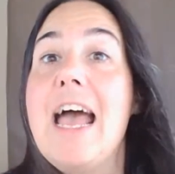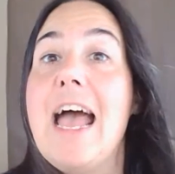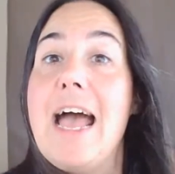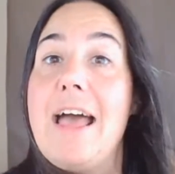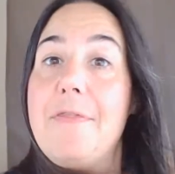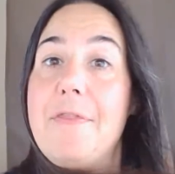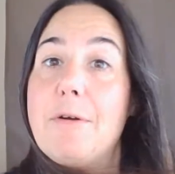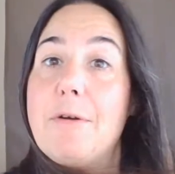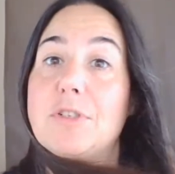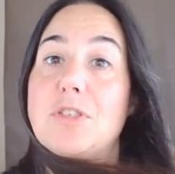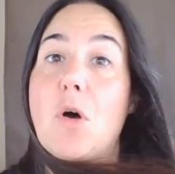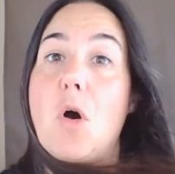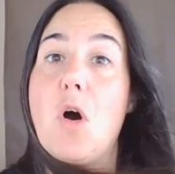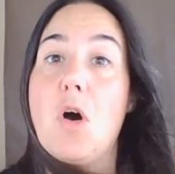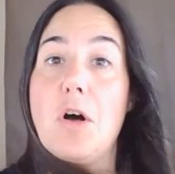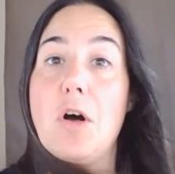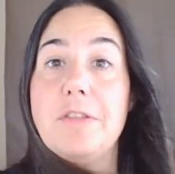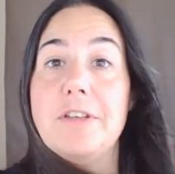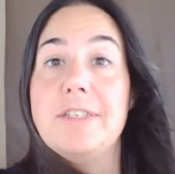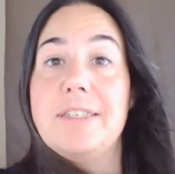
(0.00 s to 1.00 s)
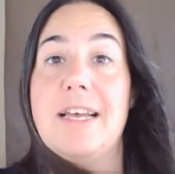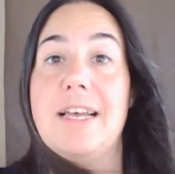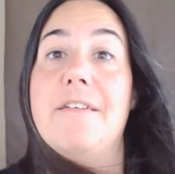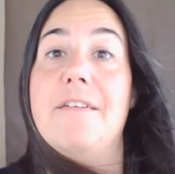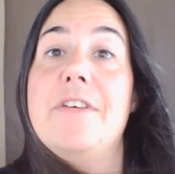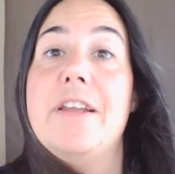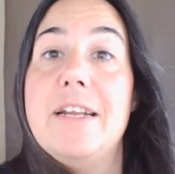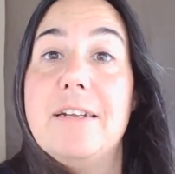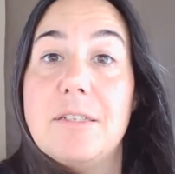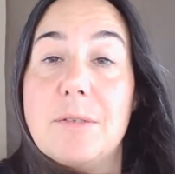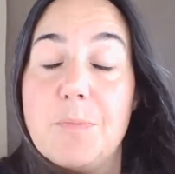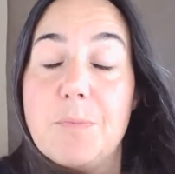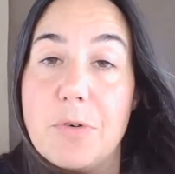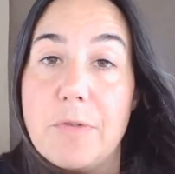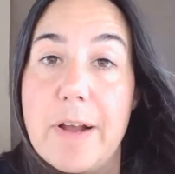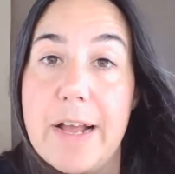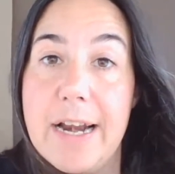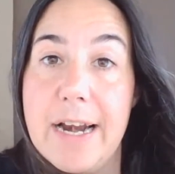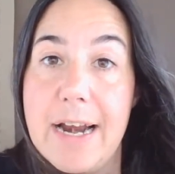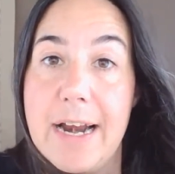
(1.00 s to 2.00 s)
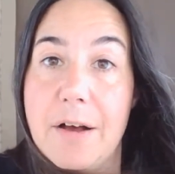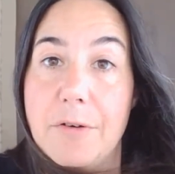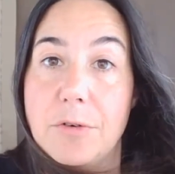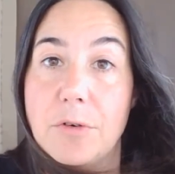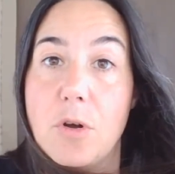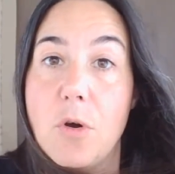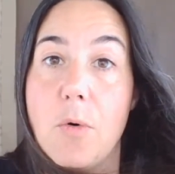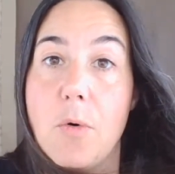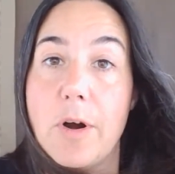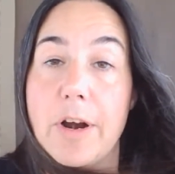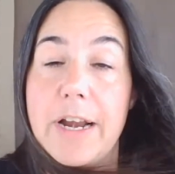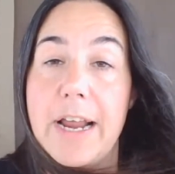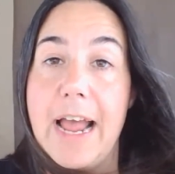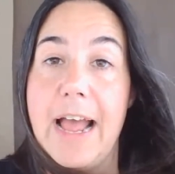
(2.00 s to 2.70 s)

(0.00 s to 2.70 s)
And there was all this evidence paraded out in court,